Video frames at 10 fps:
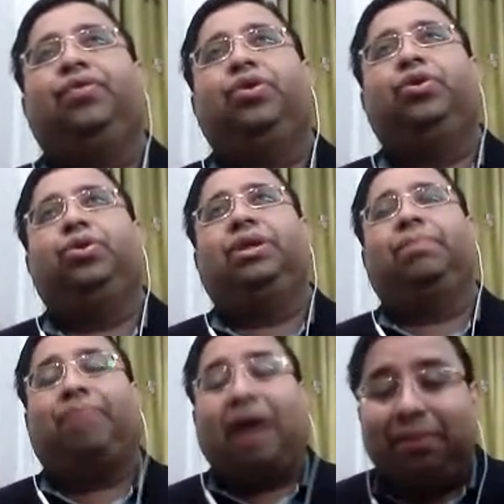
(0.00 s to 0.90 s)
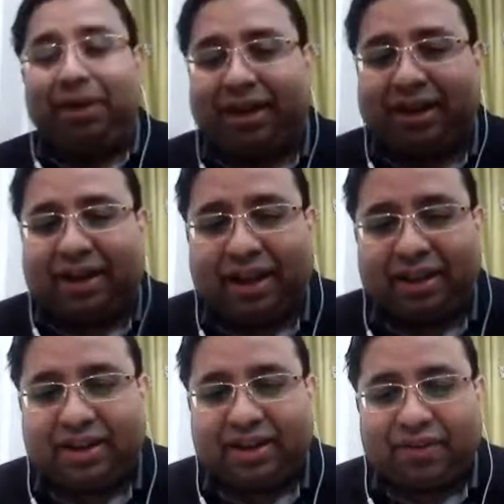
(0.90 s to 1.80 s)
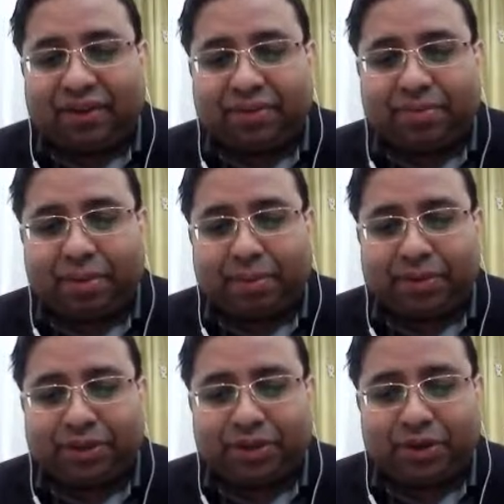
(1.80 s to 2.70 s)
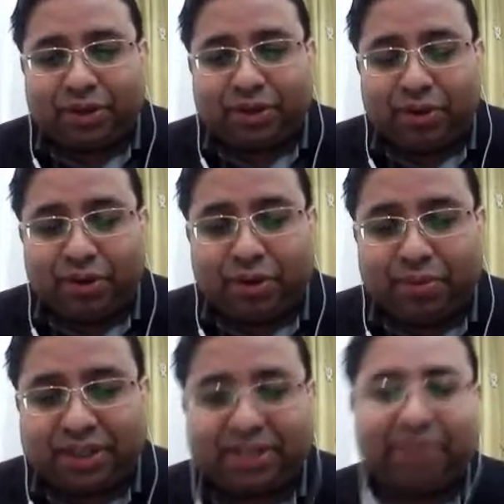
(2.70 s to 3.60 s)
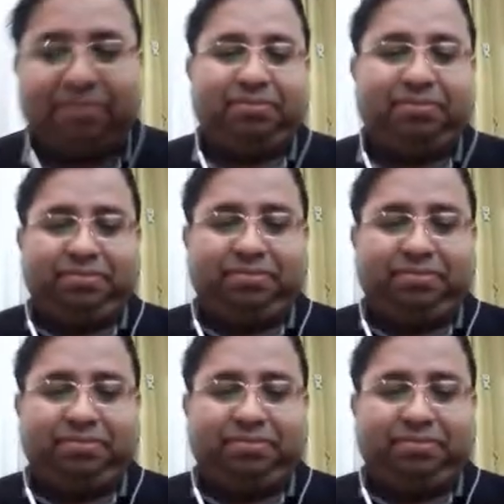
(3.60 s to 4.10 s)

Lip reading: If you do the primary data, then conference paper presentation will not be the same.